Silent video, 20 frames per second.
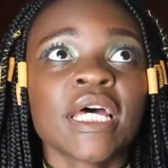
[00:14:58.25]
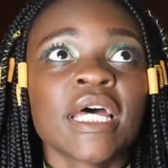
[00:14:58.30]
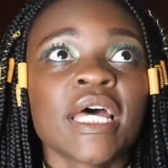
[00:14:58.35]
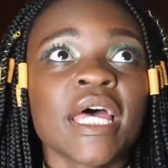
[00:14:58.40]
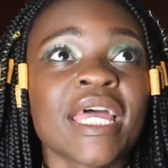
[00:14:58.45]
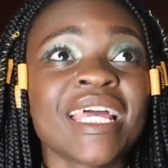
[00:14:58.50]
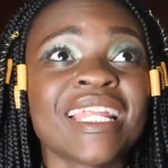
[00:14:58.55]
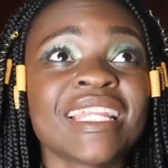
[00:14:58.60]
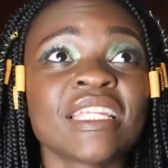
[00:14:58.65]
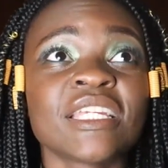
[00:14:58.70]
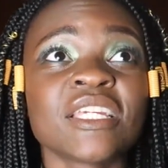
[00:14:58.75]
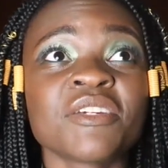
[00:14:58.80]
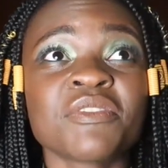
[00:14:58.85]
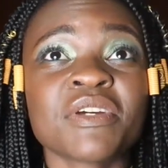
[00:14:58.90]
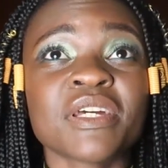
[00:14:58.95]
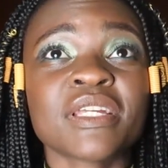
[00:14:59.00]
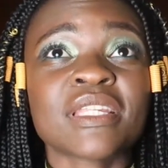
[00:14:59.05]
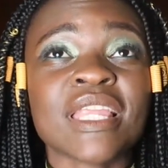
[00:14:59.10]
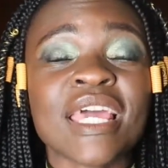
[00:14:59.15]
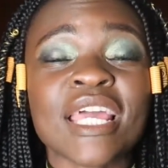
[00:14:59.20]
and
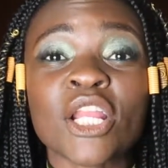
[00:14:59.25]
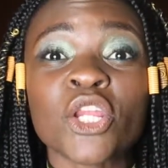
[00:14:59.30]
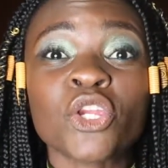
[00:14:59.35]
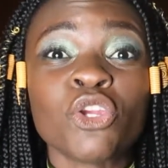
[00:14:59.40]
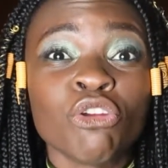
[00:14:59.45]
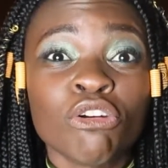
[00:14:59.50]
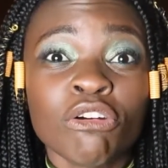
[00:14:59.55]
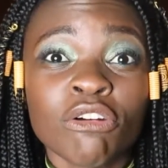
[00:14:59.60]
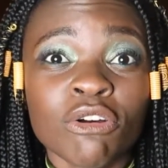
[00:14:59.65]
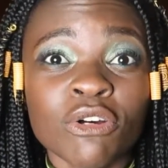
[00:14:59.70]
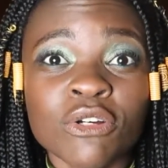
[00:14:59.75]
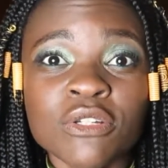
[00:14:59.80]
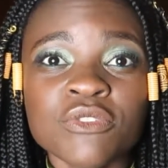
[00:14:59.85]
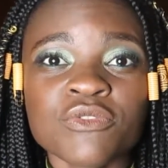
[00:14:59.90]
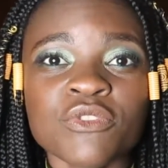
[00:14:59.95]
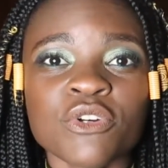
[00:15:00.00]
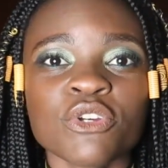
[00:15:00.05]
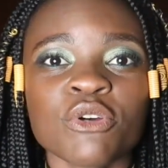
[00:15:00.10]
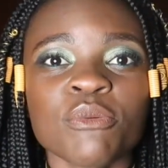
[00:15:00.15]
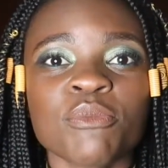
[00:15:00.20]
even like logos
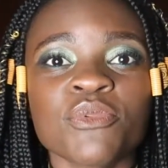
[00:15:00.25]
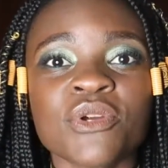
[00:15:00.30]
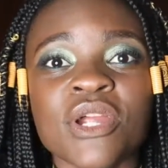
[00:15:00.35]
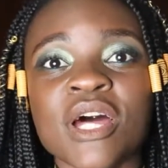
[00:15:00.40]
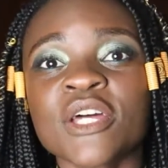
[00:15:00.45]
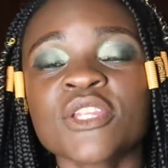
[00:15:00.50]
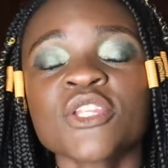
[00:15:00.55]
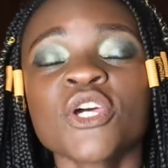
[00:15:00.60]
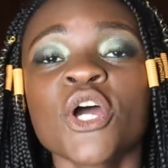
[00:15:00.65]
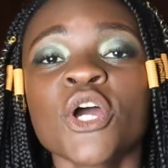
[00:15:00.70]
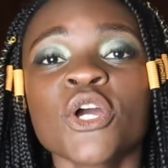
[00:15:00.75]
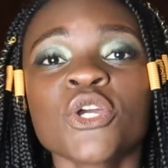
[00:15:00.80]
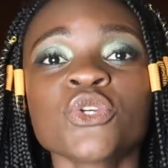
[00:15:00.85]
for your brand,